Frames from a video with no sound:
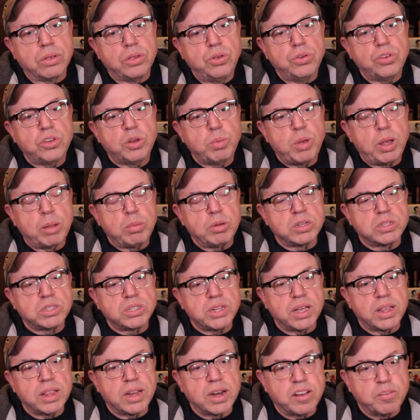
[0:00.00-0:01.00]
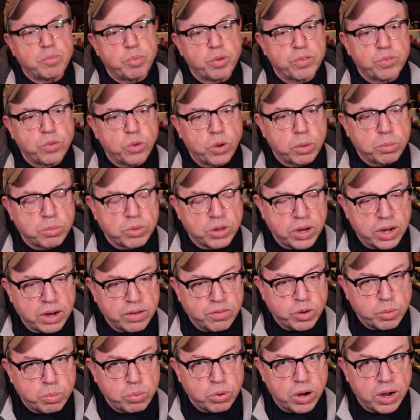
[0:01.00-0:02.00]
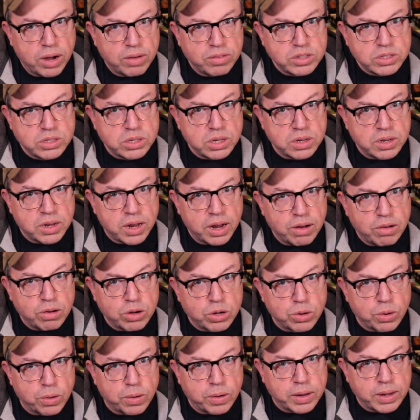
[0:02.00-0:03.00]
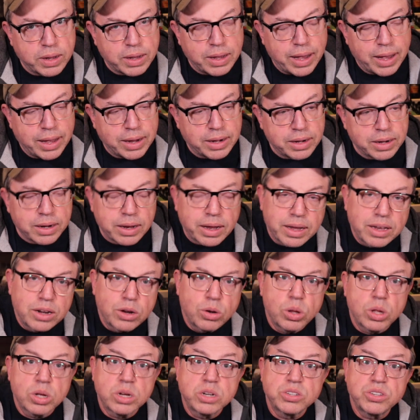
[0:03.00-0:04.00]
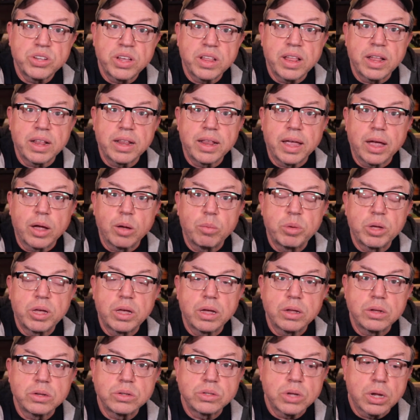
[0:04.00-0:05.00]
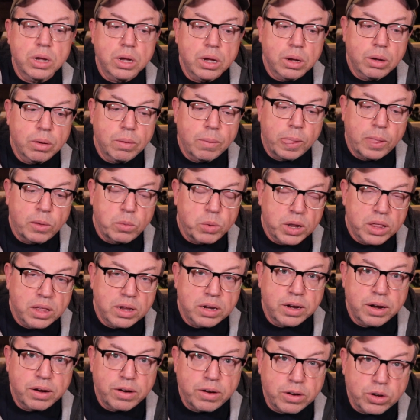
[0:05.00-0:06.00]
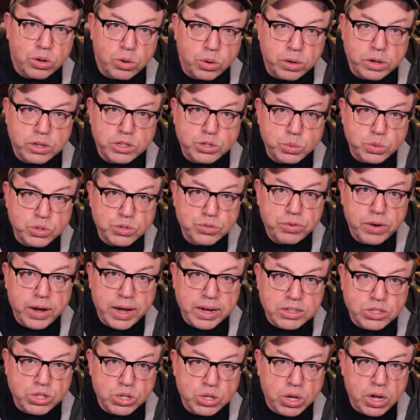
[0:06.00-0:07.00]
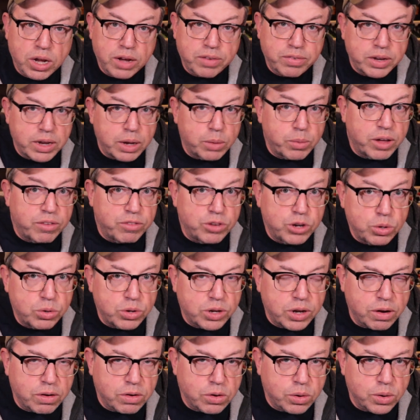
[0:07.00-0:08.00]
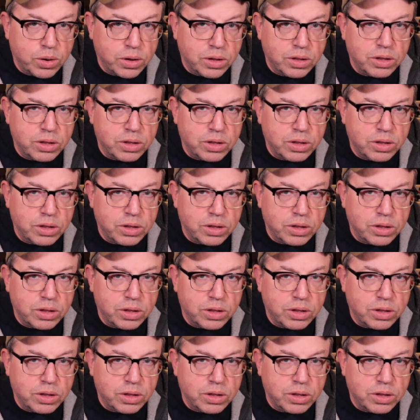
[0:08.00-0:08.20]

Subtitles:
used to be able to say that I've performed in every province and territory in Canada. I can no longer say that now because one of the territories was fractioned off, and now we have a new territory